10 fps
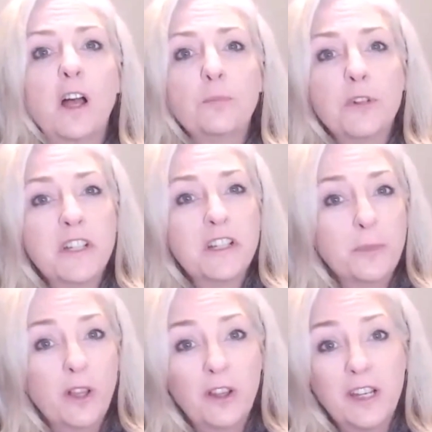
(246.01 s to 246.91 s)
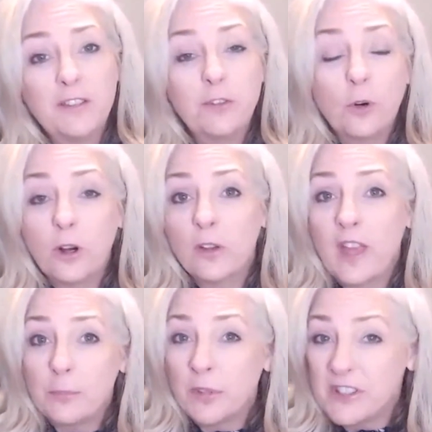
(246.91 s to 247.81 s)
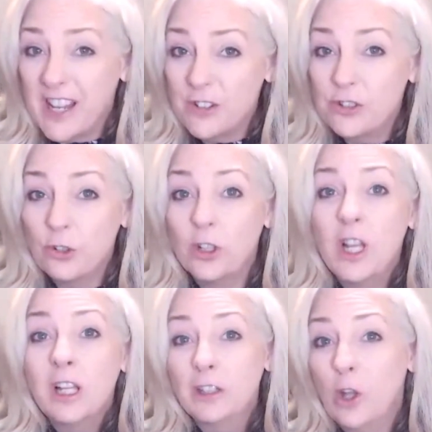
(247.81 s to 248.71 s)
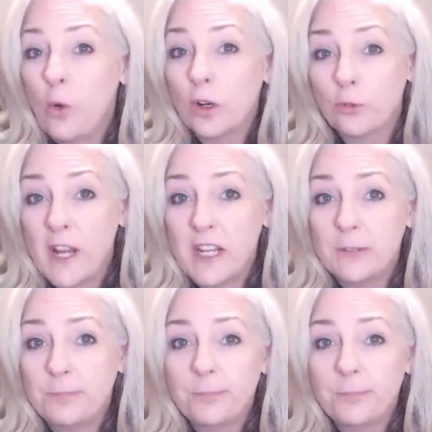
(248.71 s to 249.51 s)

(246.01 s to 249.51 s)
unpredictability for that potential lower rate?